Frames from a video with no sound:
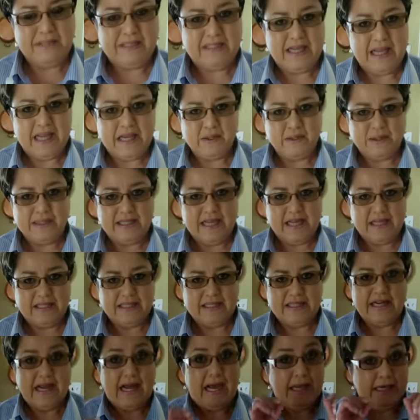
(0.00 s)
potato
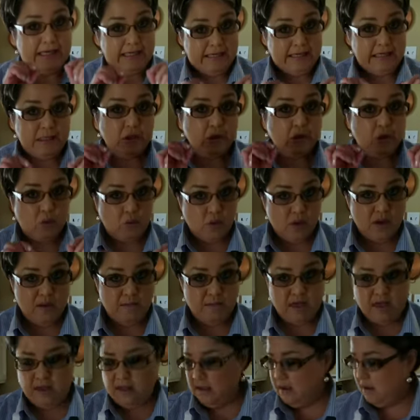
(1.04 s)
salad a little
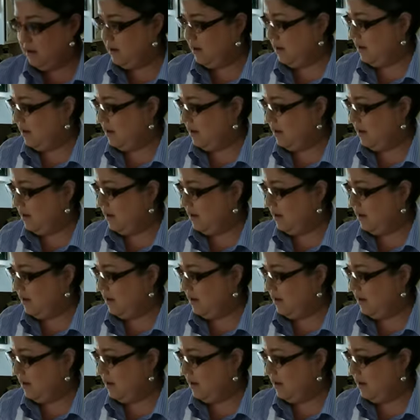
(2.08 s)
creamy.